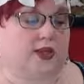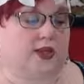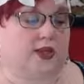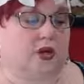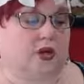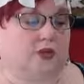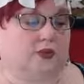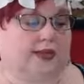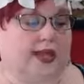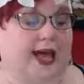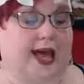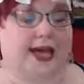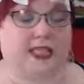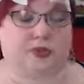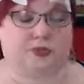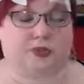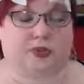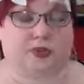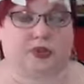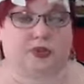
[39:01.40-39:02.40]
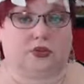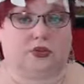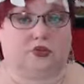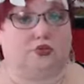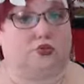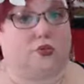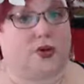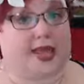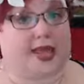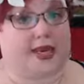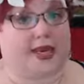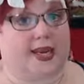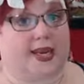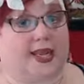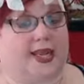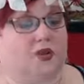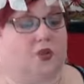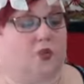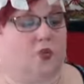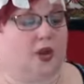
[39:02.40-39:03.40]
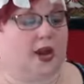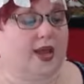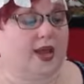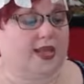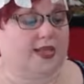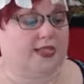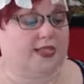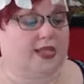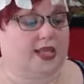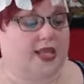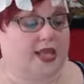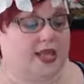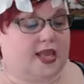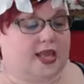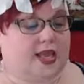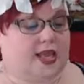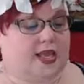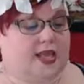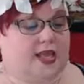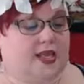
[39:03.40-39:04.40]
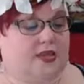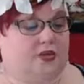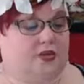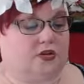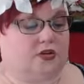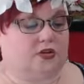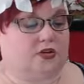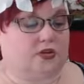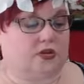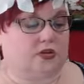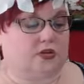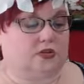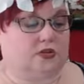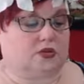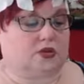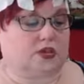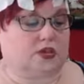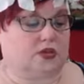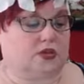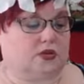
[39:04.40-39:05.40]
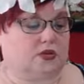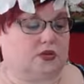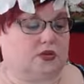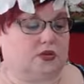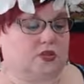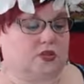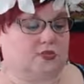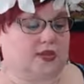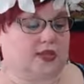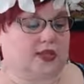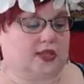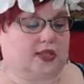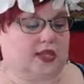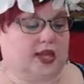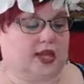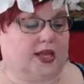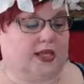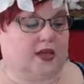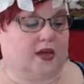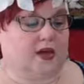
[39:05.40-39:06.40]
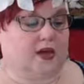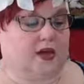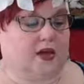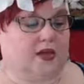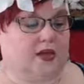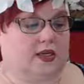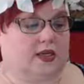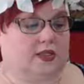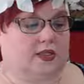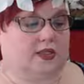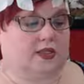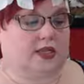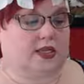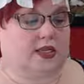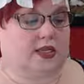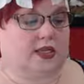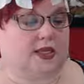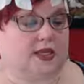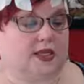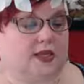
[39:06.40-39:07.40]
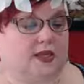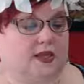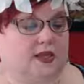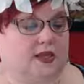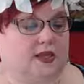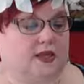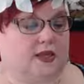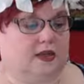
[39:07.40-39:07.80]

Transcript: gold, ice blue, red, and white. And your crystals clear quartz, malachite, onyx, and